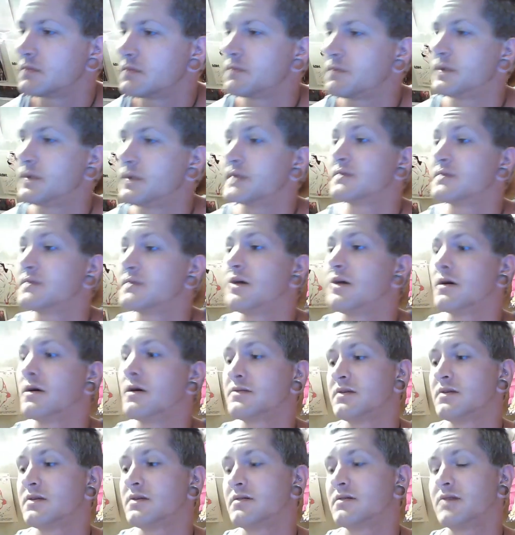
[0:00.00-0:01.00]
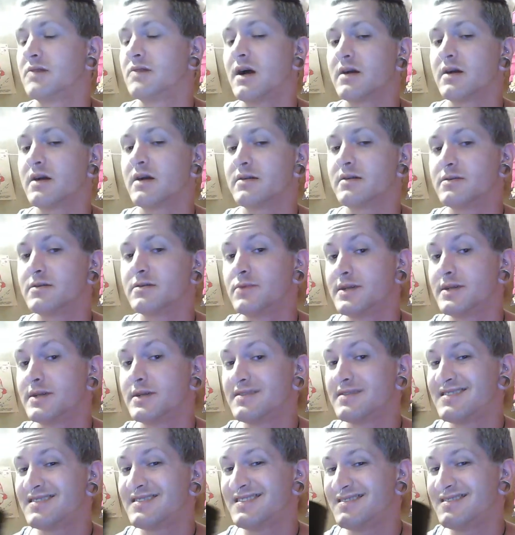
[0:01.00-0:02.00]
But also Cochrane
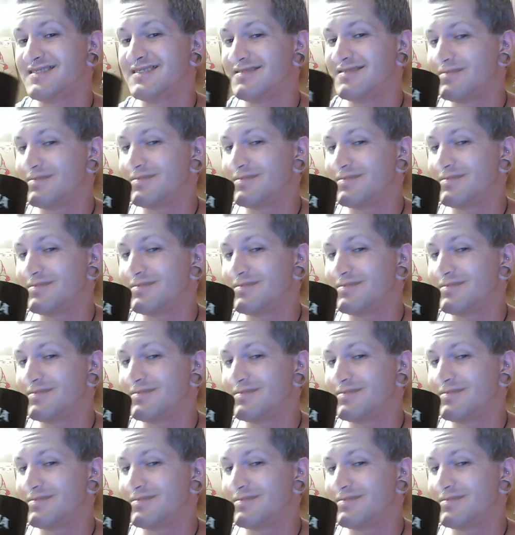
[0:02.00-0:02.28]
was too.